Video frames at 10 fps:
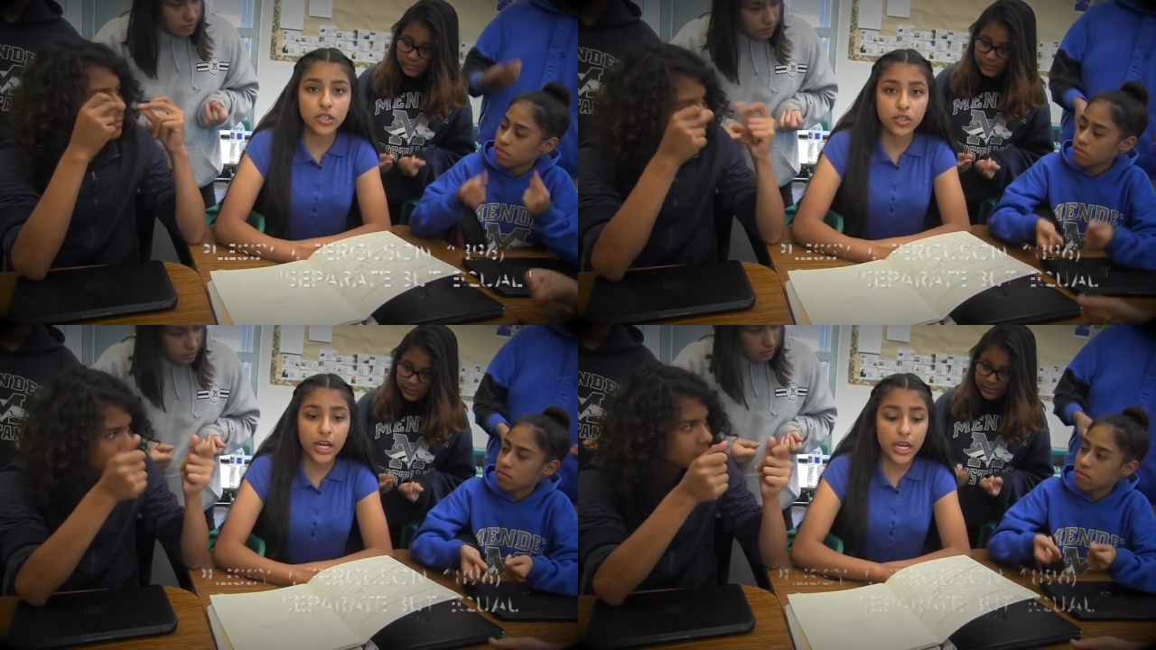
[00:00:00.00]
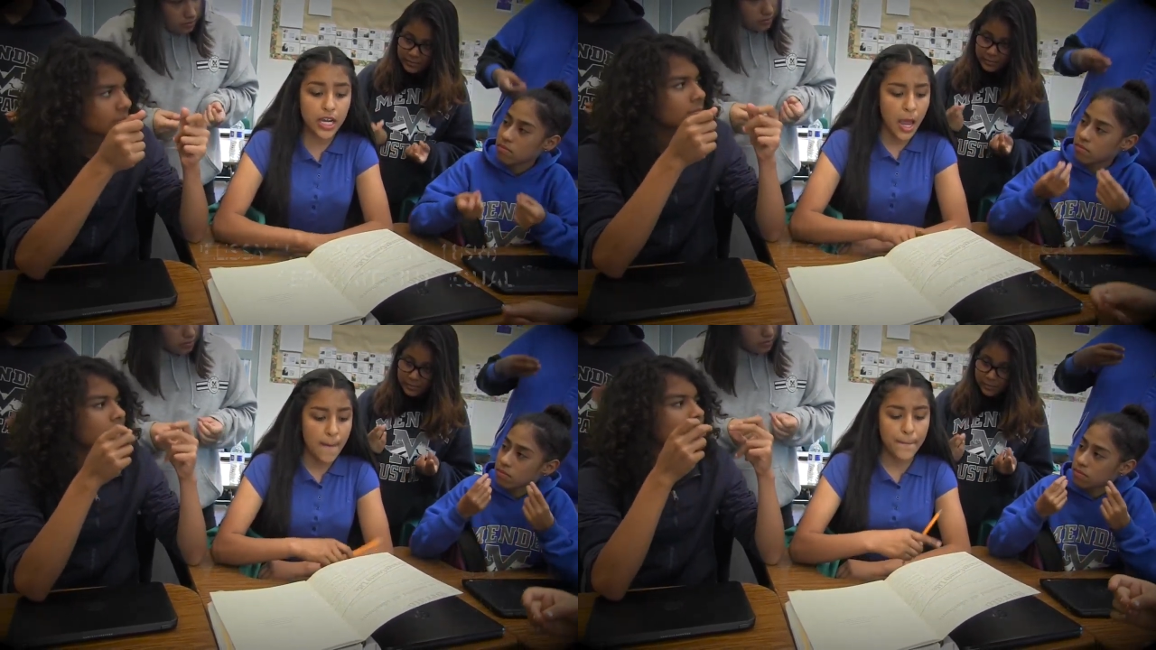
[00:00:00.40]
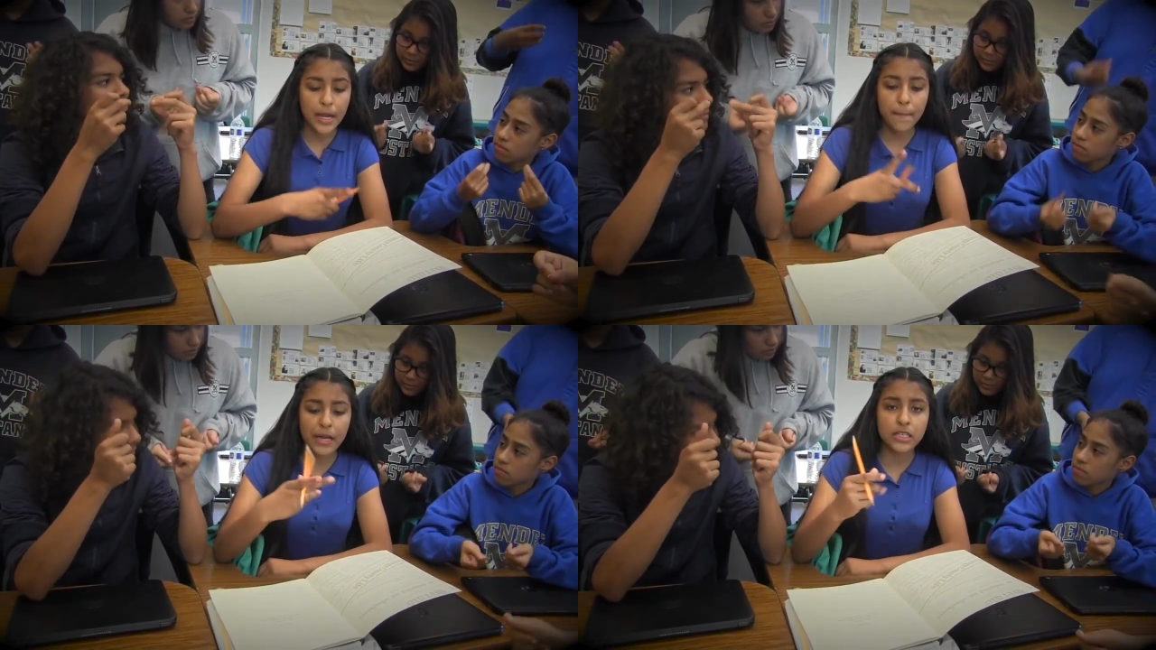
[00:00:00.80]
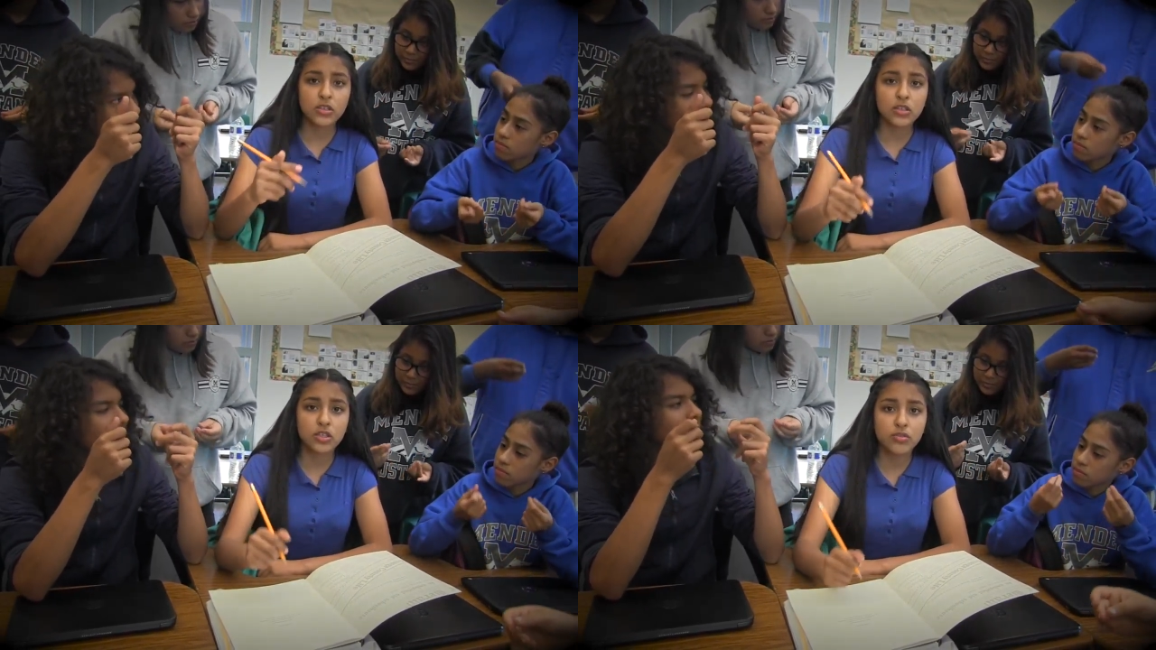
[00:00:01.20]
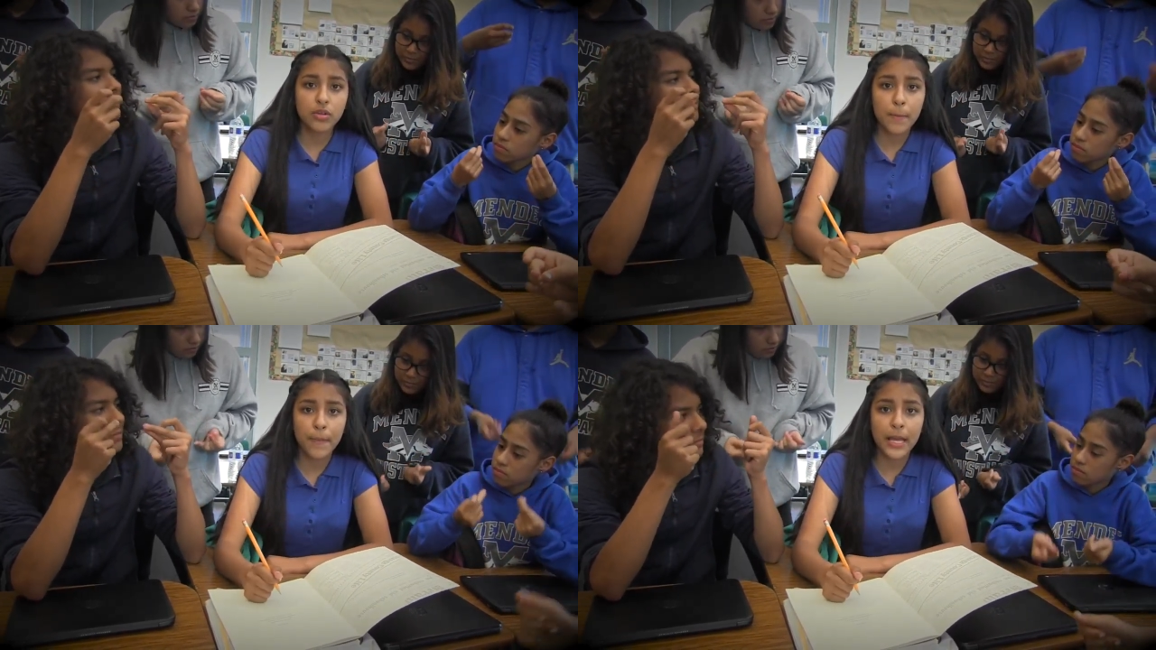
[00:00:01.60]
Speaker 1: the drain. Put a pencil
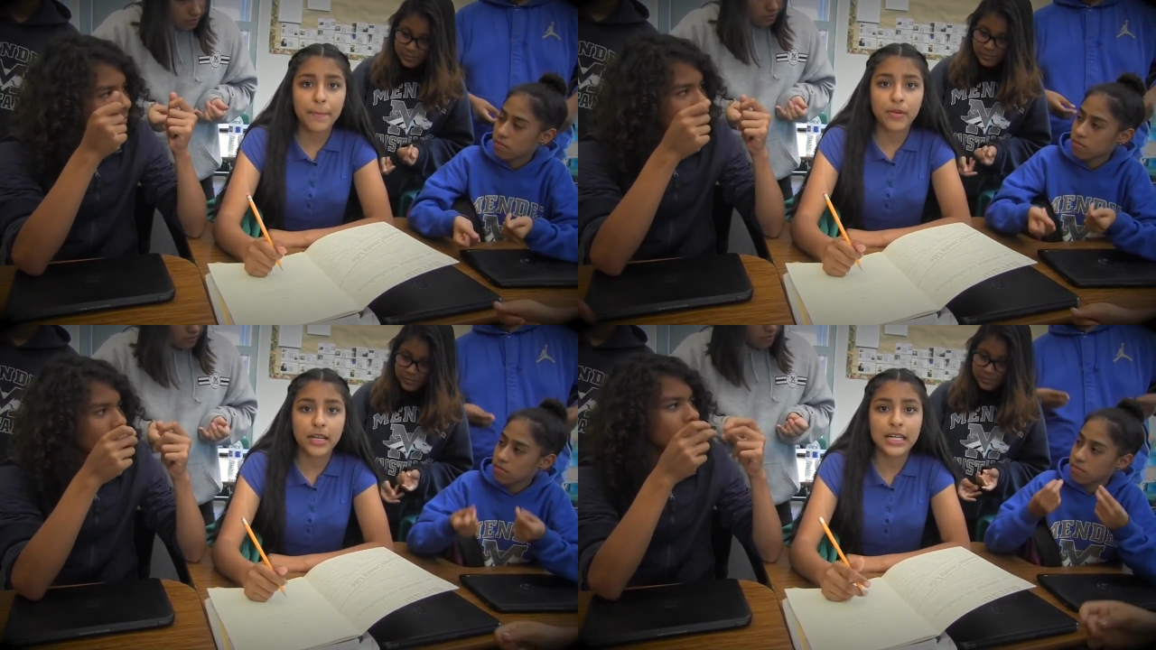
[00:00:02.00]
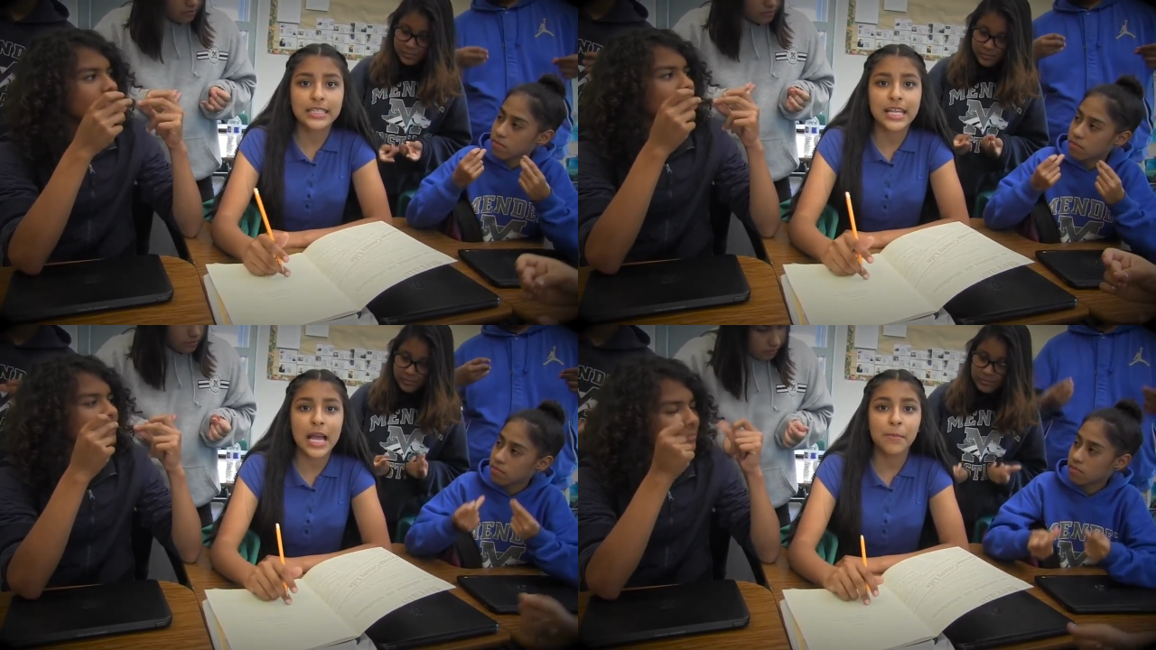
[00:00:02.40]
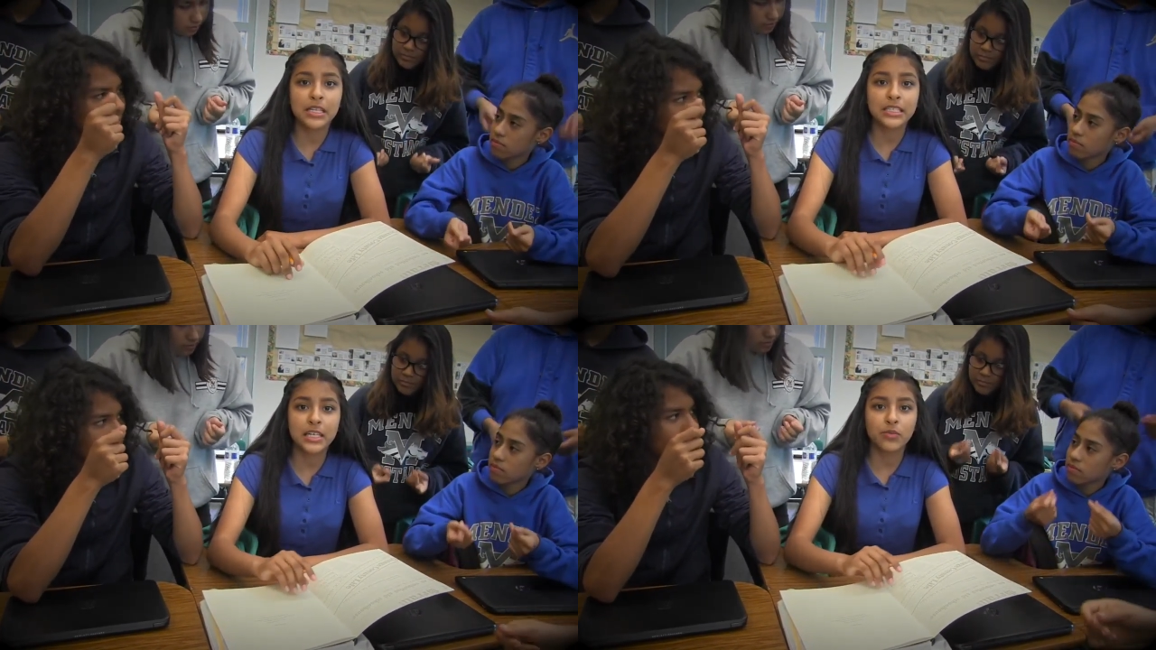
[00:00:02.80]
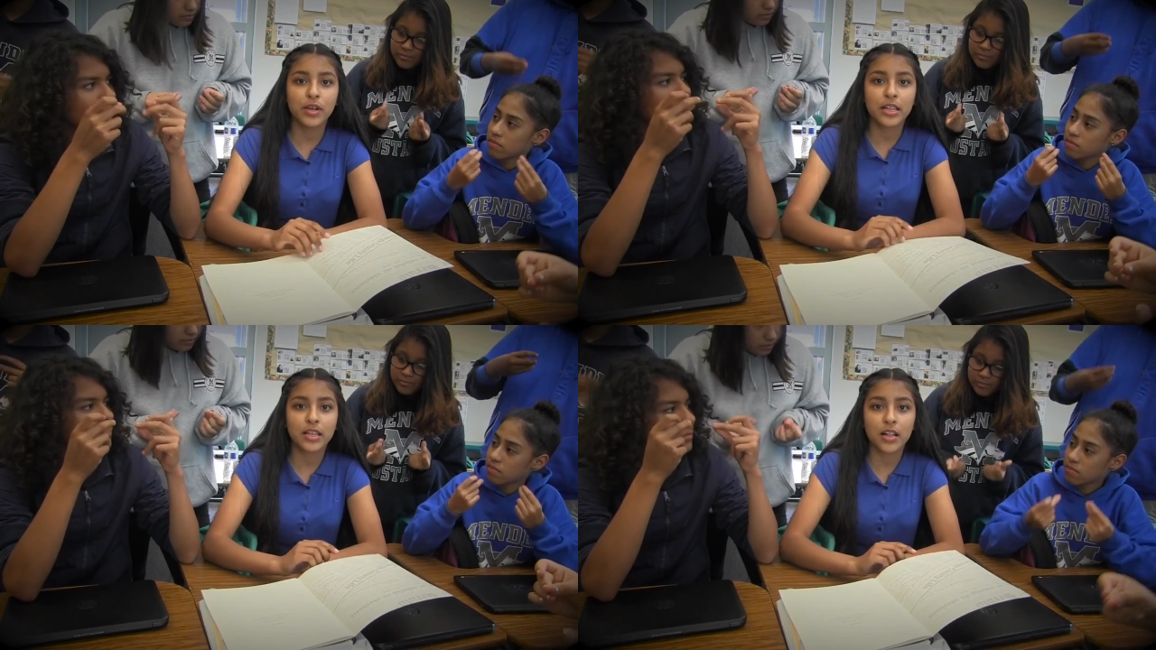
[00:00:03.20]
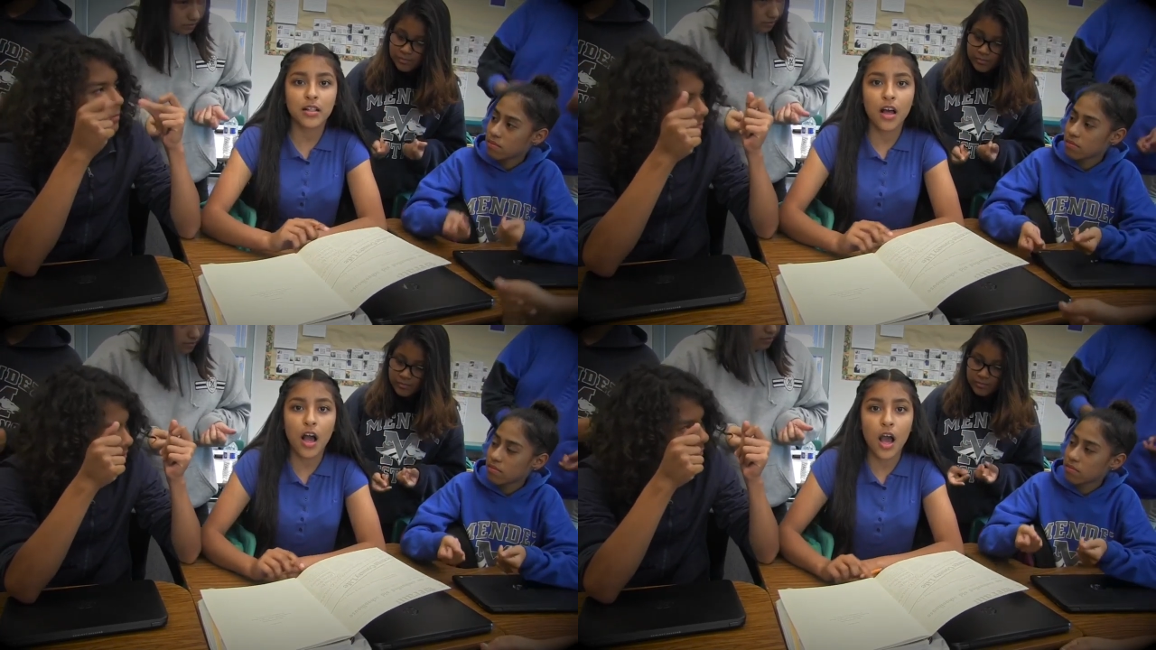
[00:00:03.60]
to a paper, examined it with the
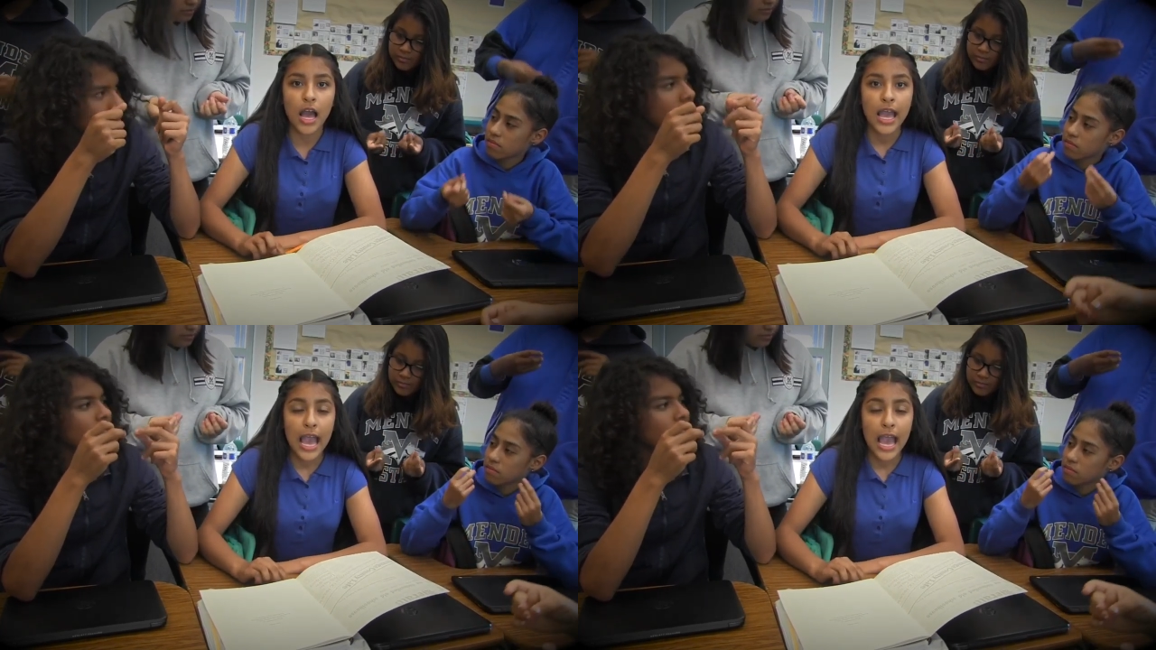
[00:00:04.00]
law.